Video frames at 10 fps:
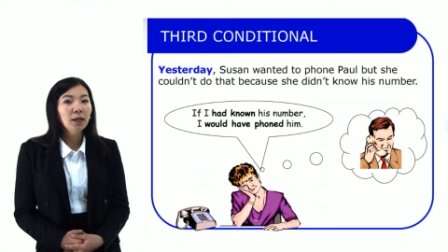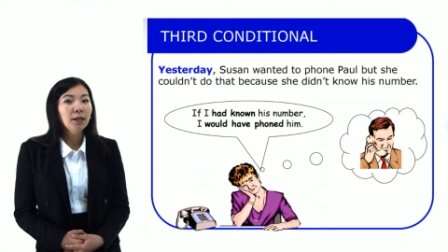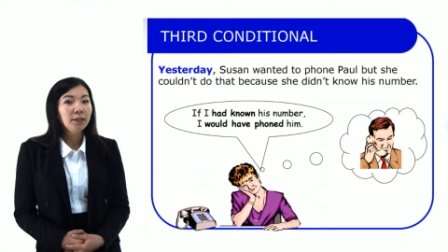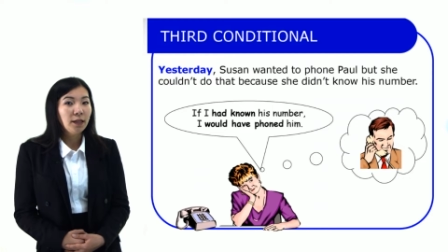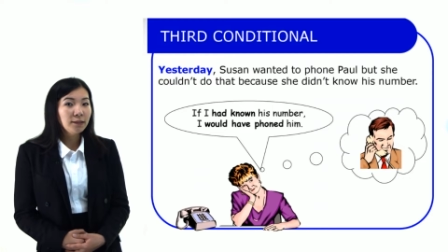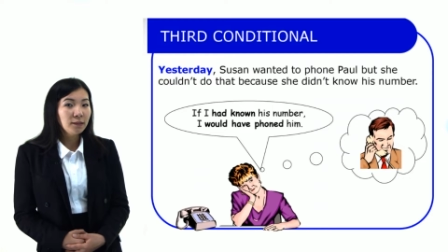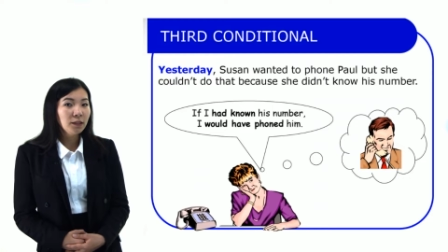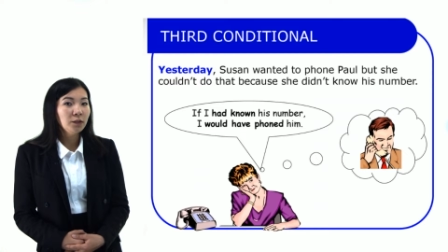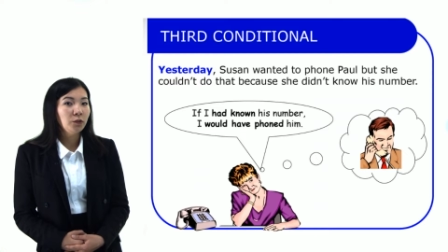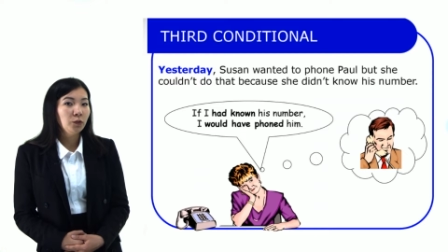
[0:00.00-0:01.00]

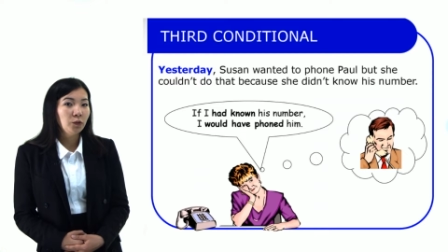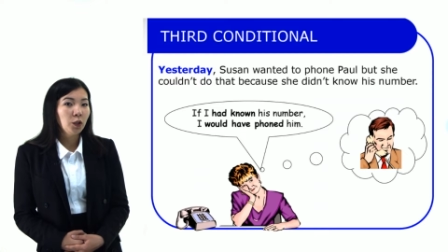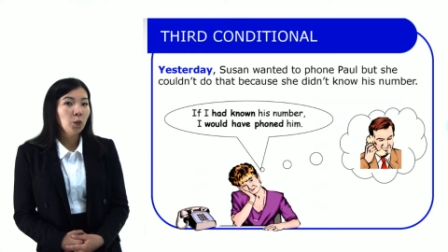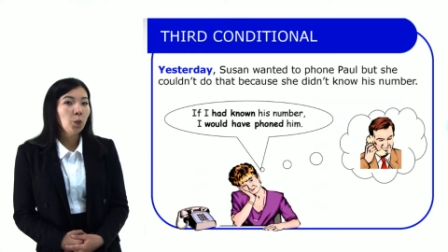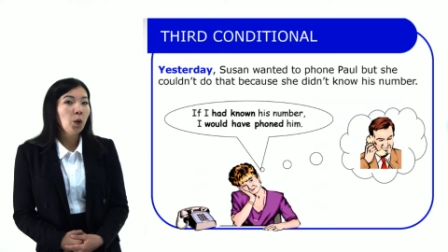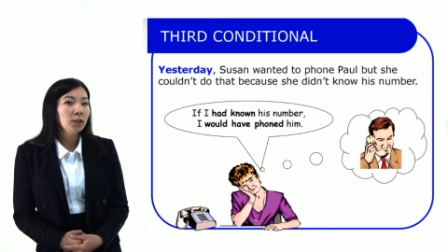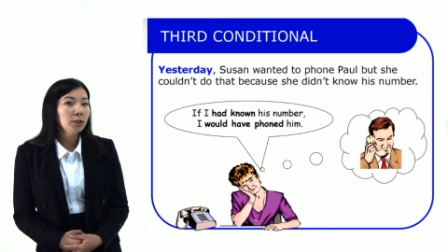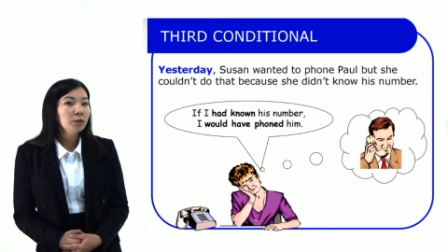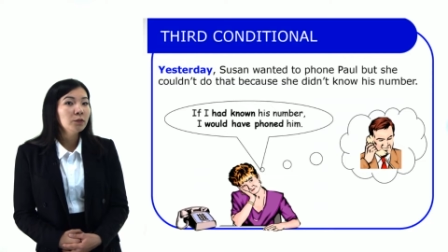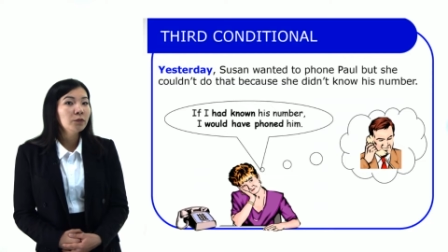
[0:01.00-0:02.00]
Yesterday, Susan
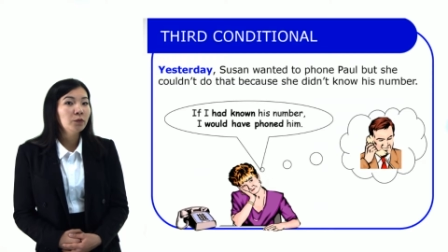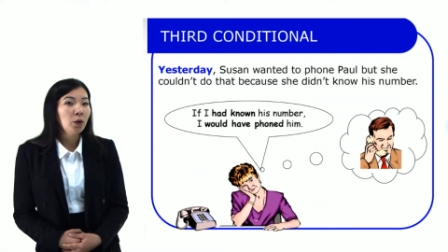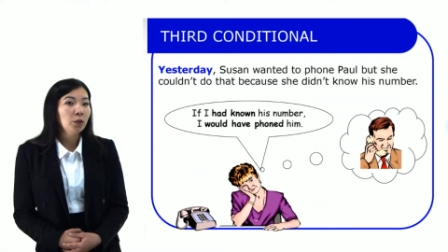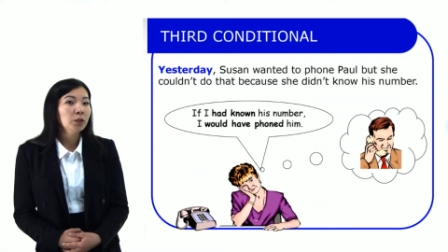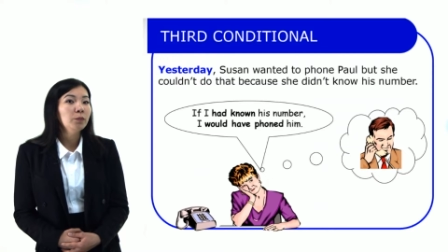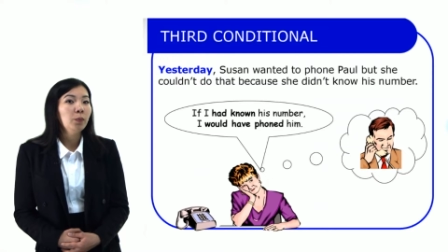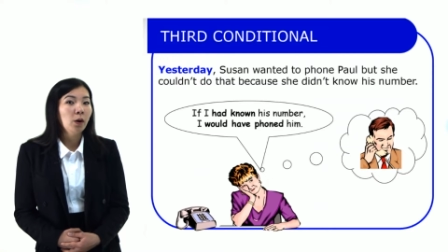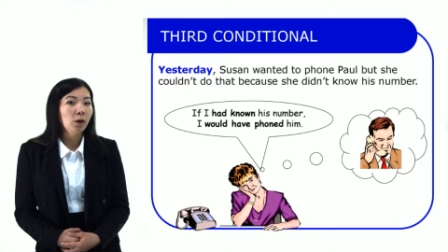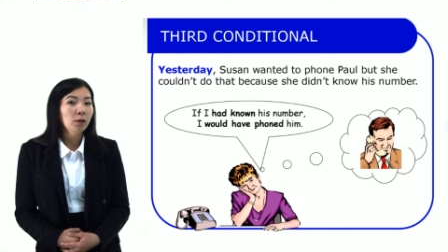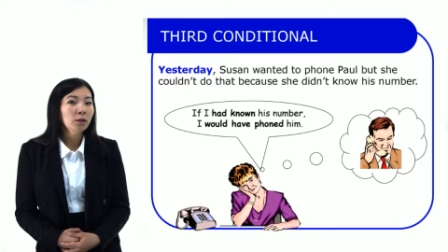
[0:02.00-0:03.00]
wanted to phone
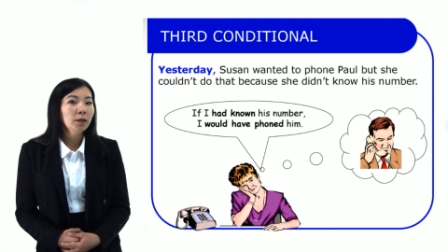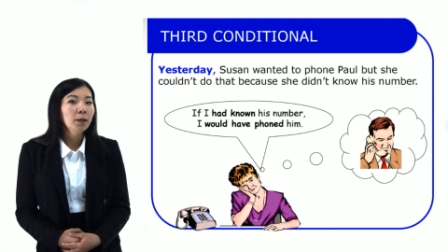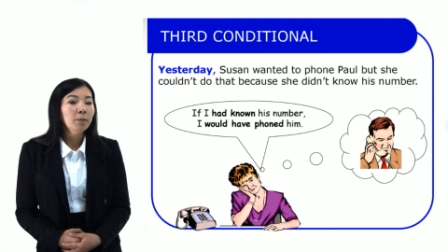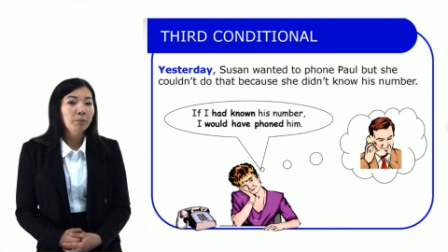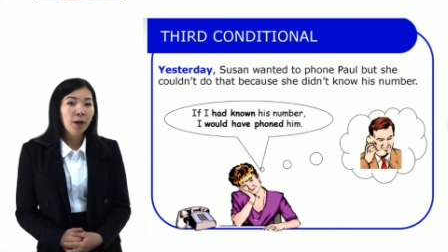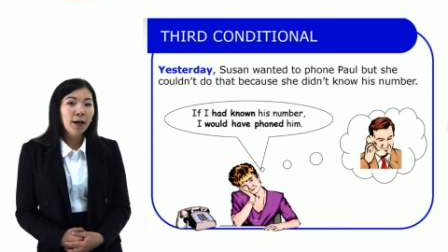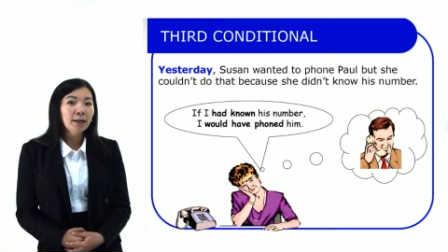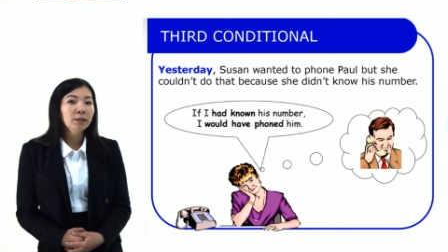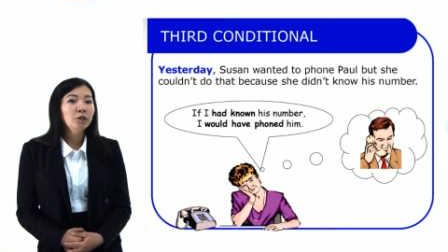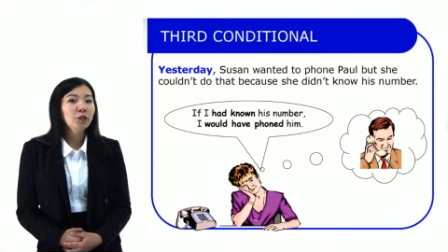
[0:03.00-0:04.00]
Paul,
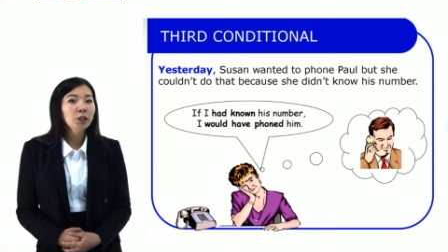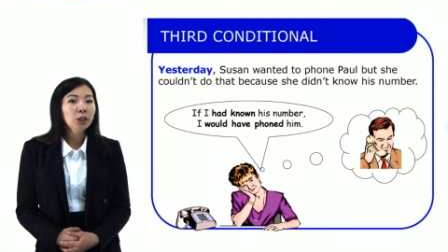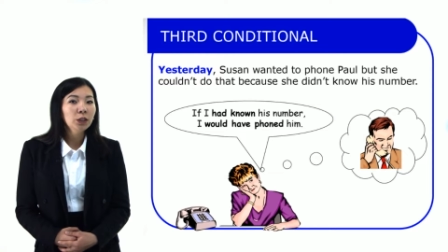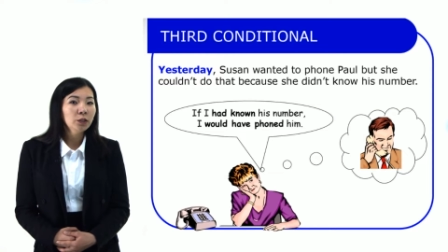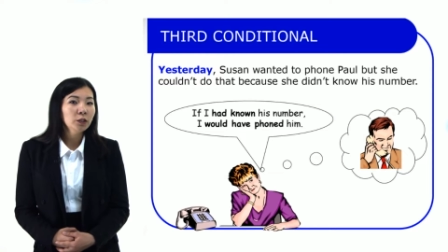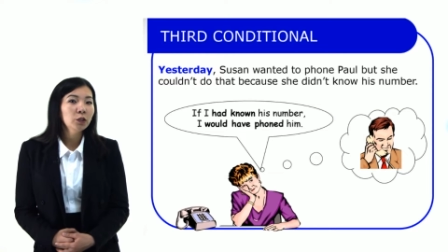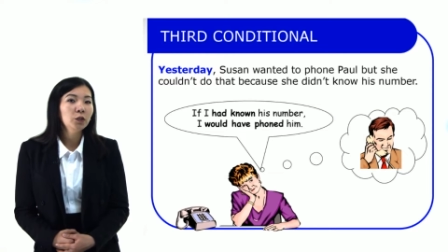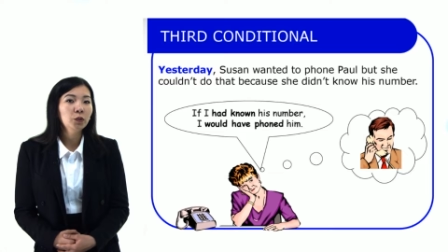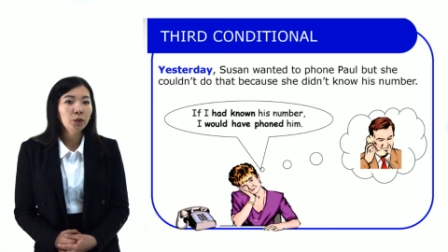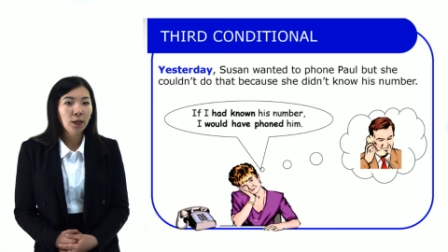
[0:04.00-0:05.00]
but she couldn't
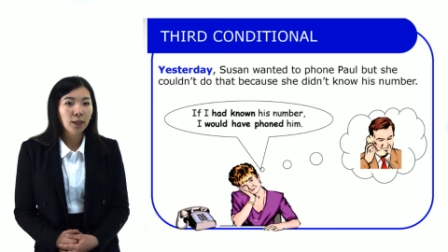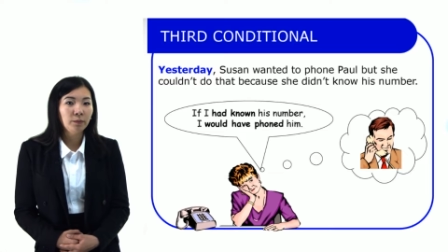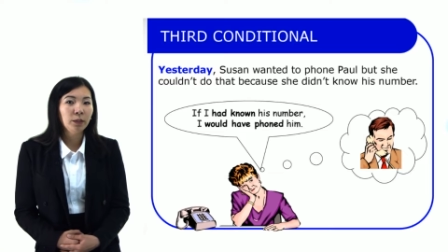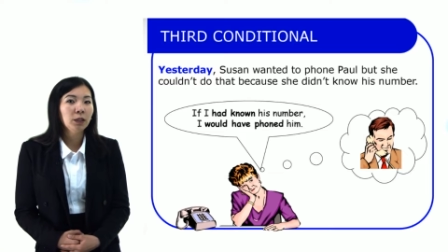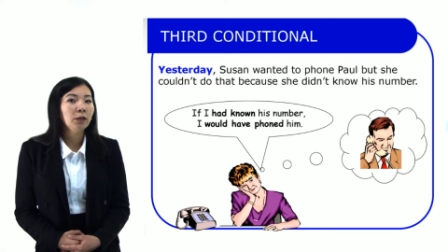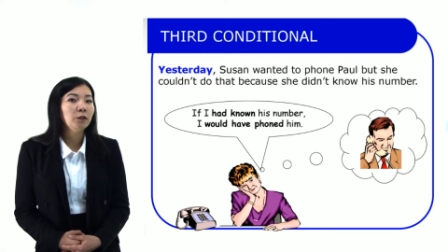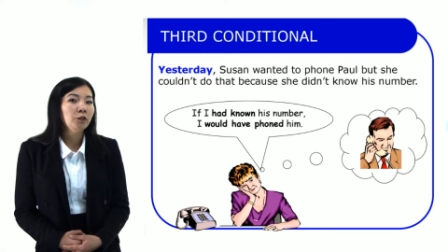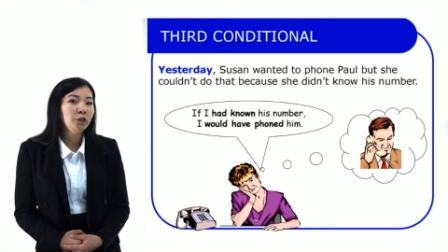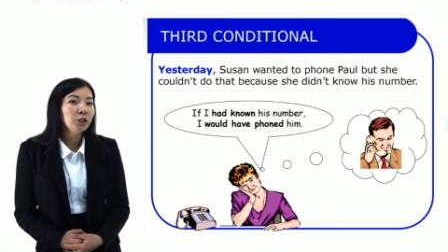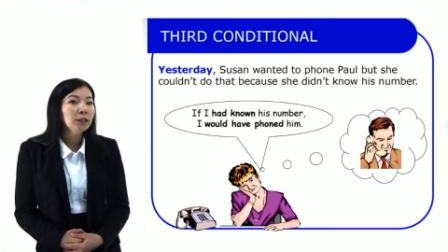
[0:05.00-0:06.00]
do that because
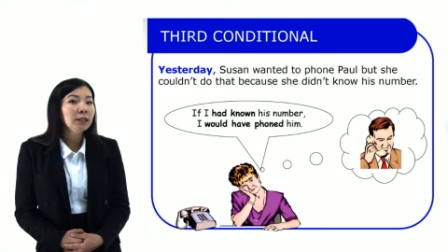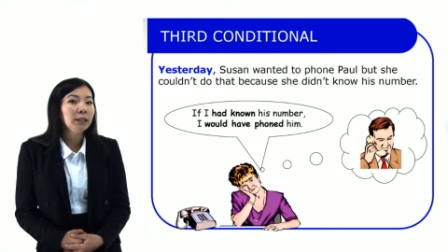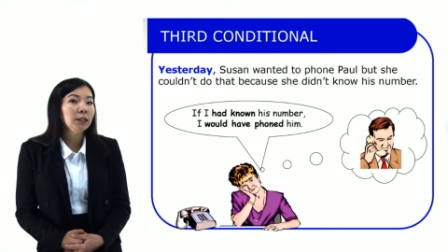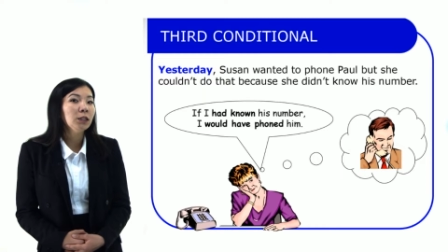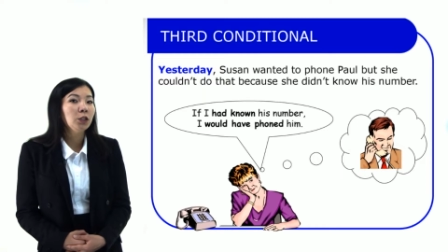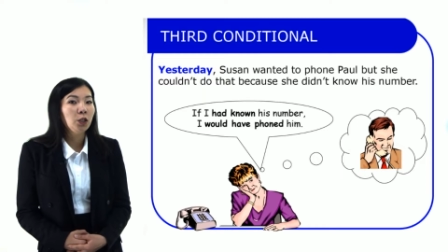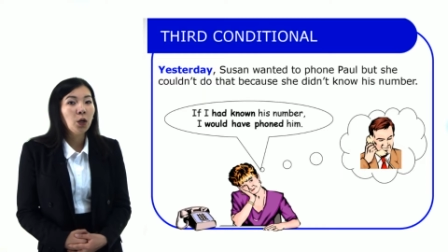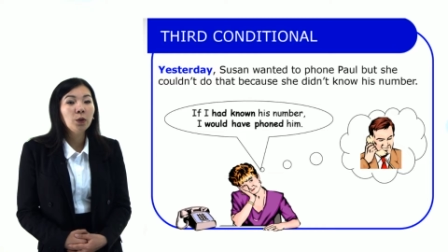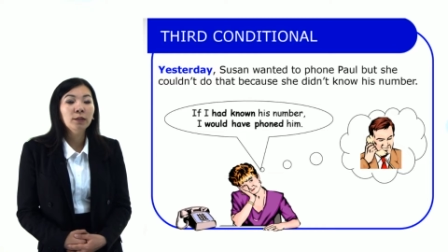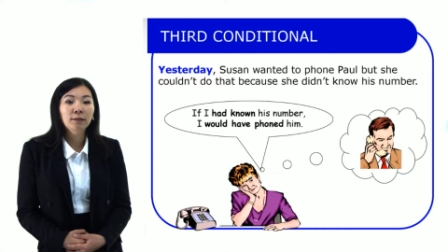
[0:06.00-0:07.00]
she didn't
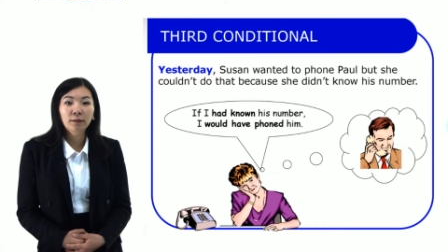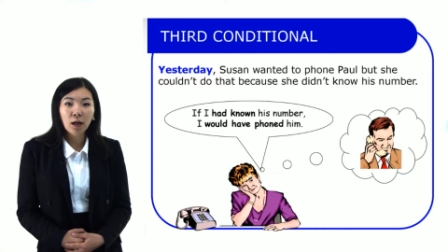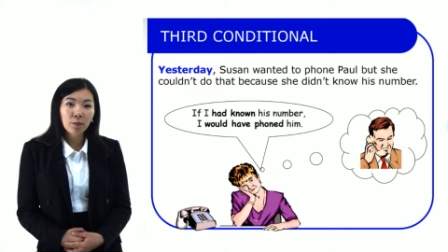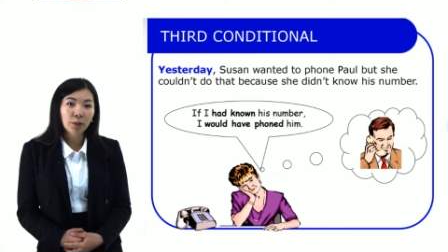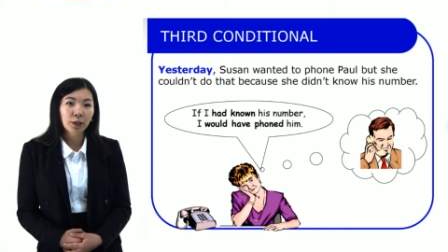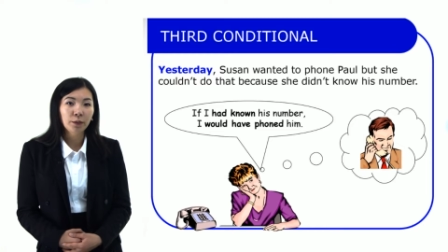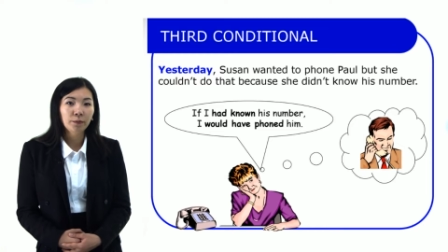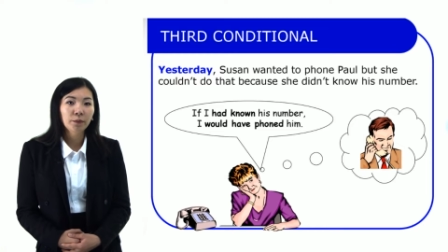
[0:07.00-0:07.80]
know his number.